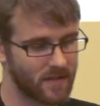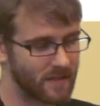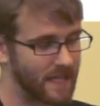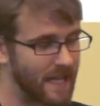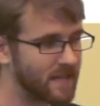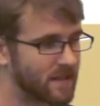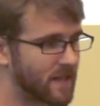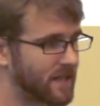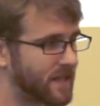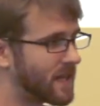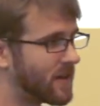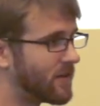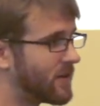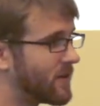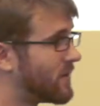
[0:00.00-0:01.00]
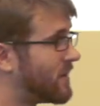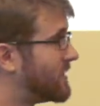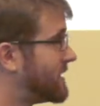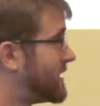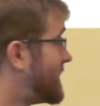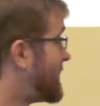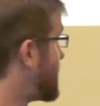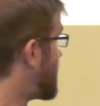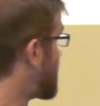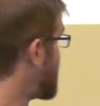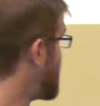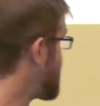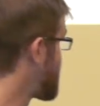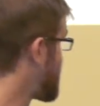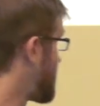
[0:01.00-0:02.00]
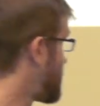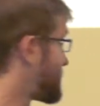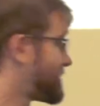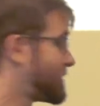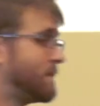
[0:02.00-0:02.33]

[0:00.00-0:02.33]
landline carrier on the East Coast.